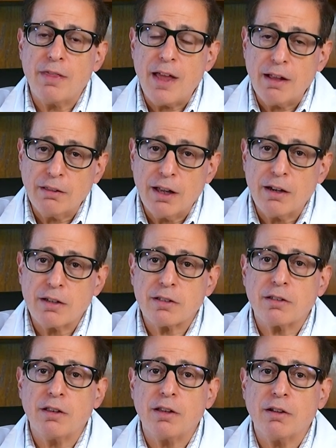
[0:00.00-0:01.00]
And that led us
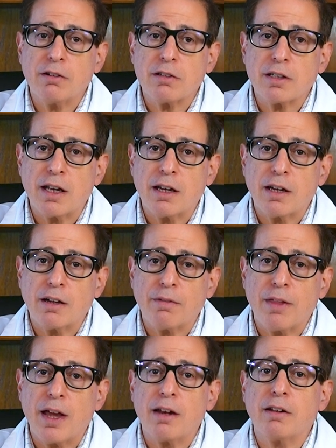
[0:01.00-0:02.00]
to the understanding
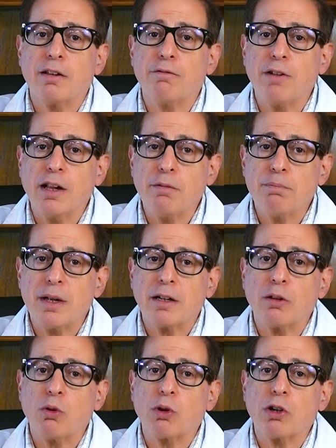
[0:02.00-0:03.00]
that
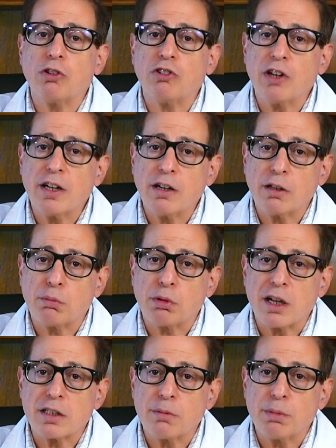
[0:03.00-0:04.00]
developmental or congenital
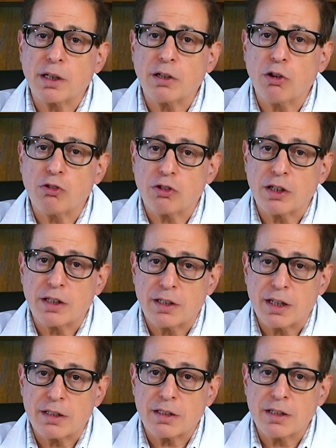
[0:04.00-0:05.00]
prosopagnosia
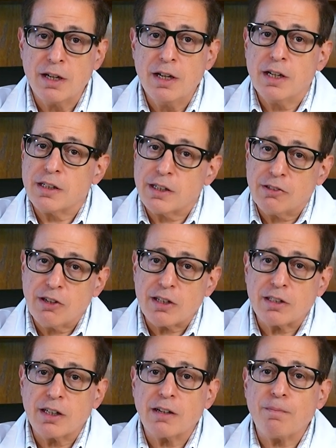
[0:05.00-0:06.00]
exists,
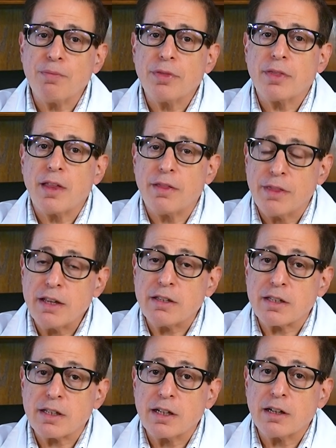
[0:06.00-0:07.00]
suggesting that
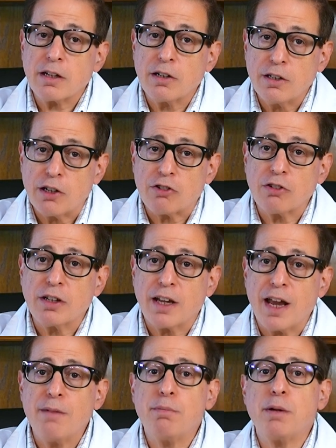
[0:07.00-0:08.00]
this condition
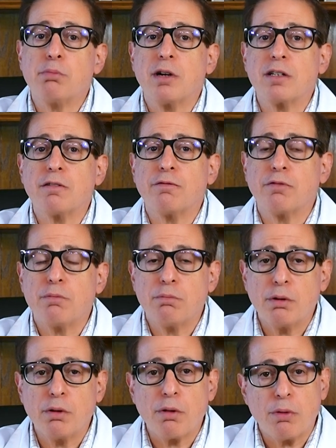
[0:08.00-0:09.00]
can be present from
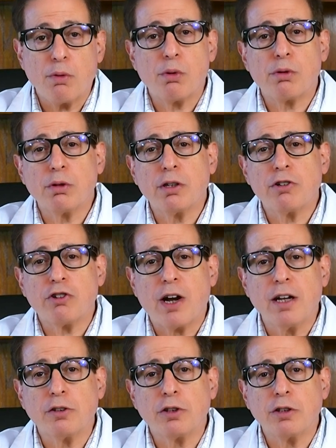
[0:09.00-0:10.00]
birth or early
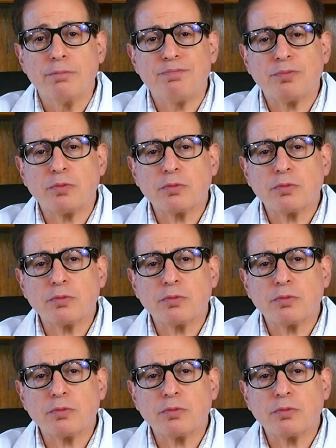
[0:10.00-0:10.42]
childhood.